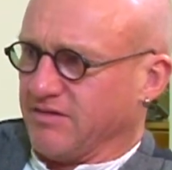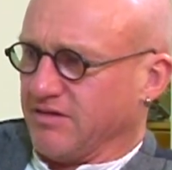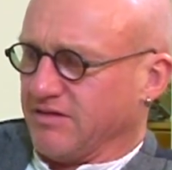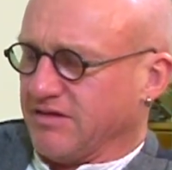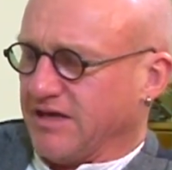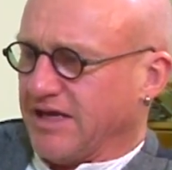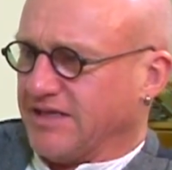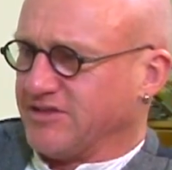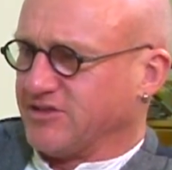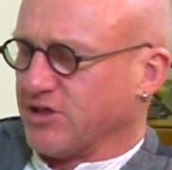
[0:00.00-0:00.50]

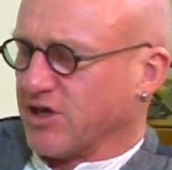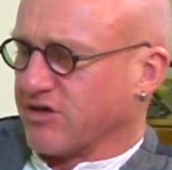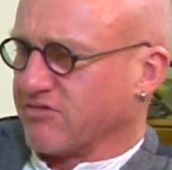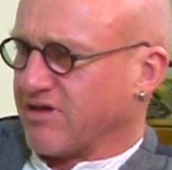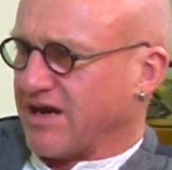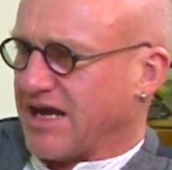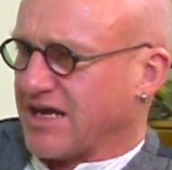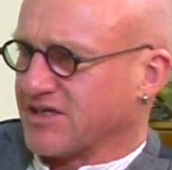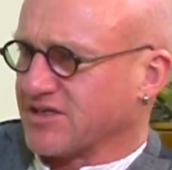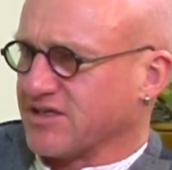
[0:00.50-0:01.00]
Knee jerk
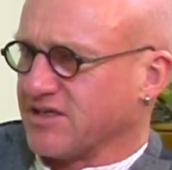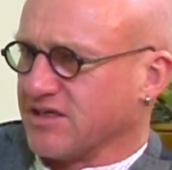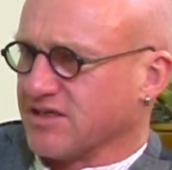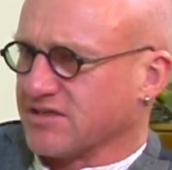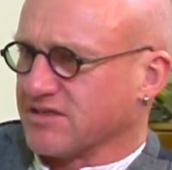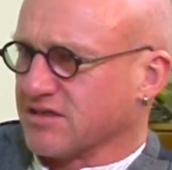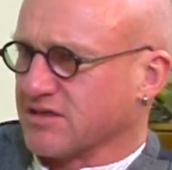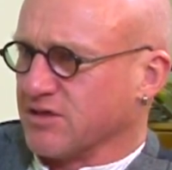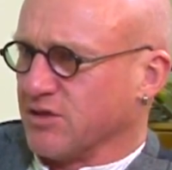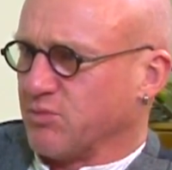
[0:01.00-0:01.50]
reaction is
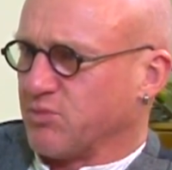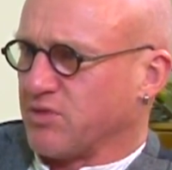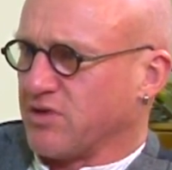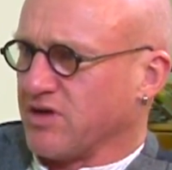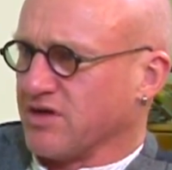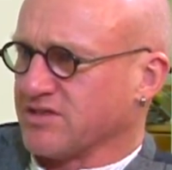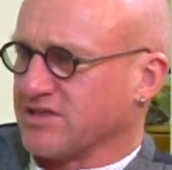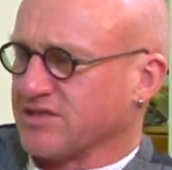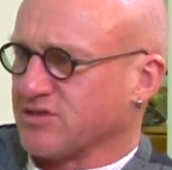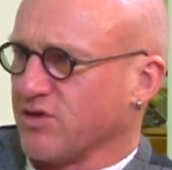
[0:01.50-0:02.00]
to cut
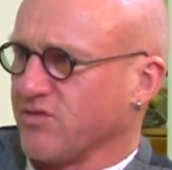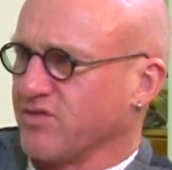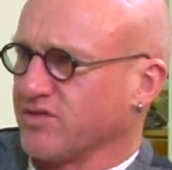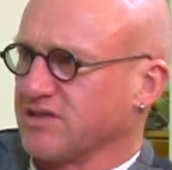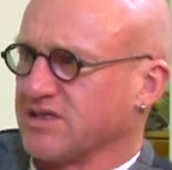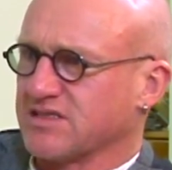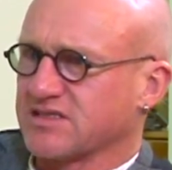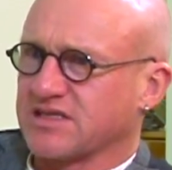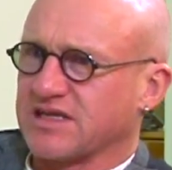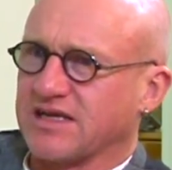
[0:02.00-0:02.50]
prices, offer
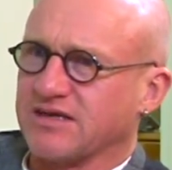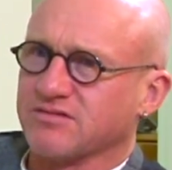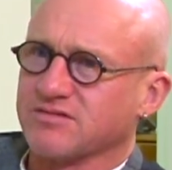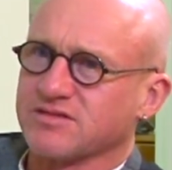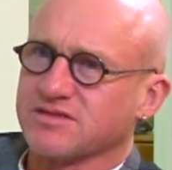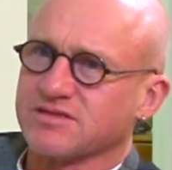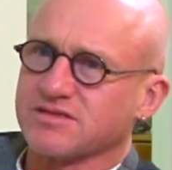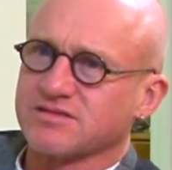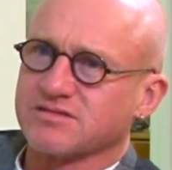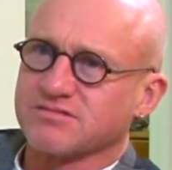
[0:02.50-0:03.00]

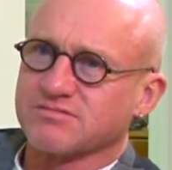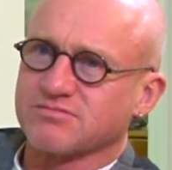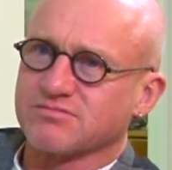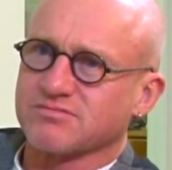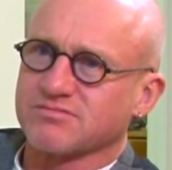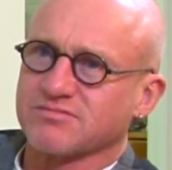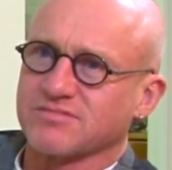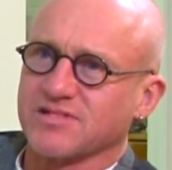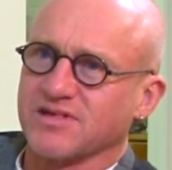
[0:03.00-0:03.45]
discounts. Yeah.